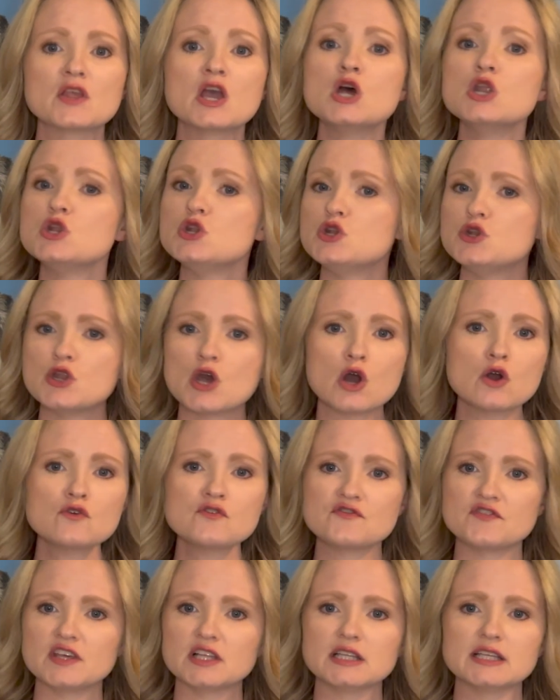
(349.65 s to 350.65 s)
no
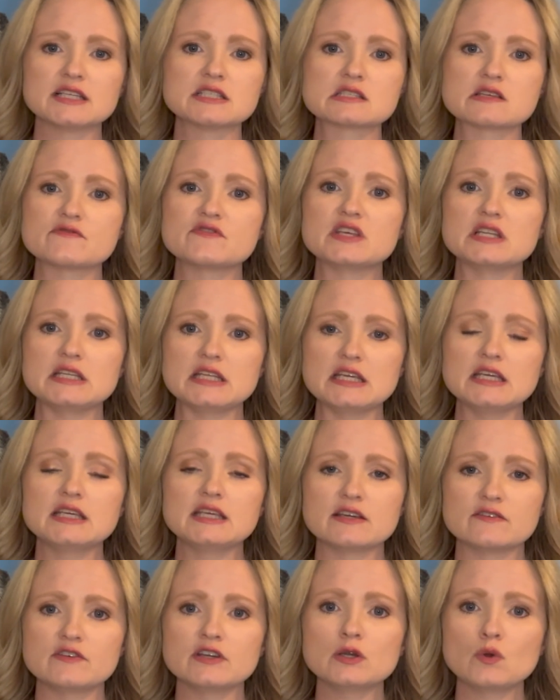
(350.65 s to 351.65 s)
feelings of the knee
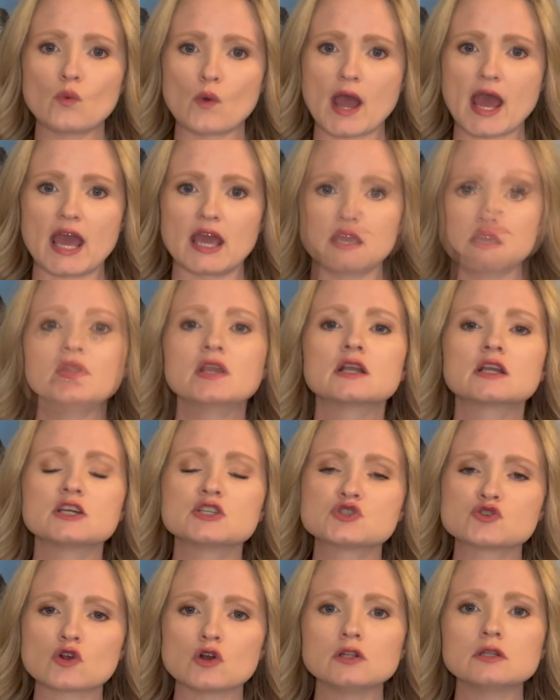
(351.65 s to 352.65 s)
giving way,
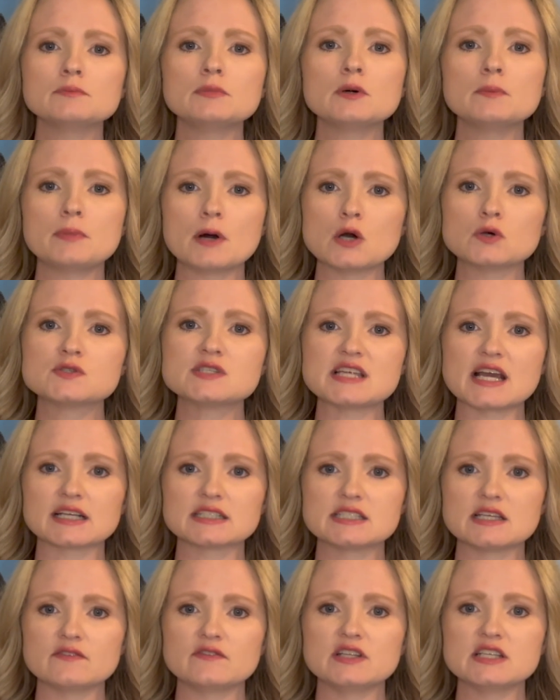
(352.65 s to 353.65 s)
controllable
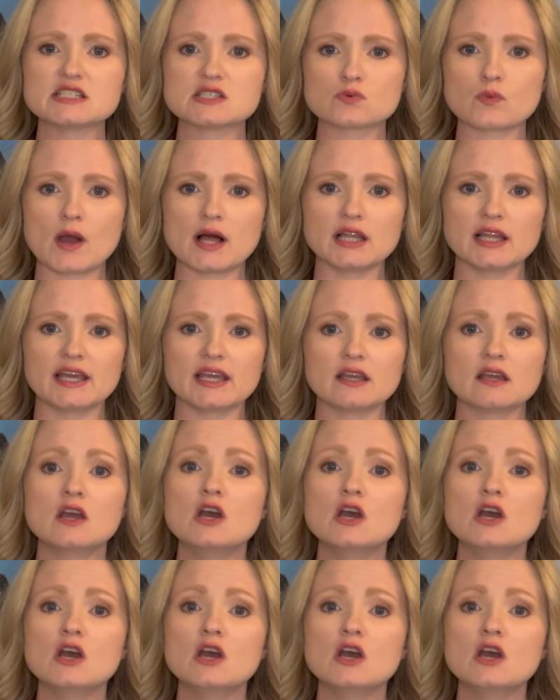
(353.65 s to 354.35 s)
post-activity swelling,